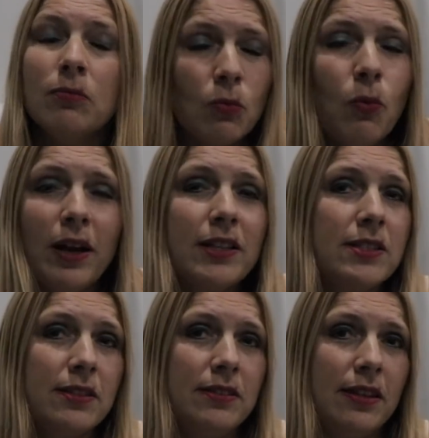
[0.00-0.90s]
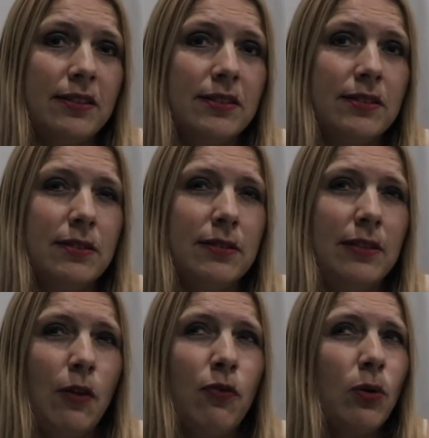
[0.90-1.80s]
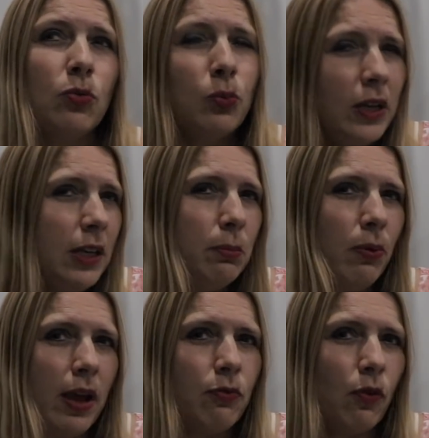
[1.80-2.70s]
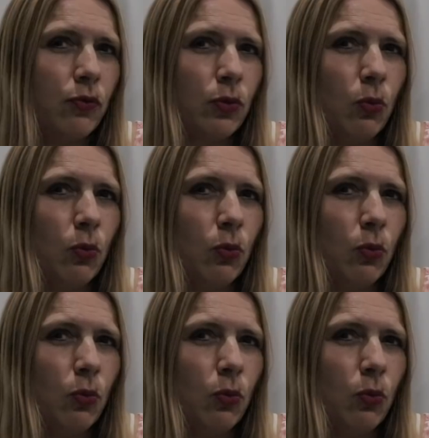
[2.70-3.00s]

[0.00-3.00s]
What is it that I found really brave of you?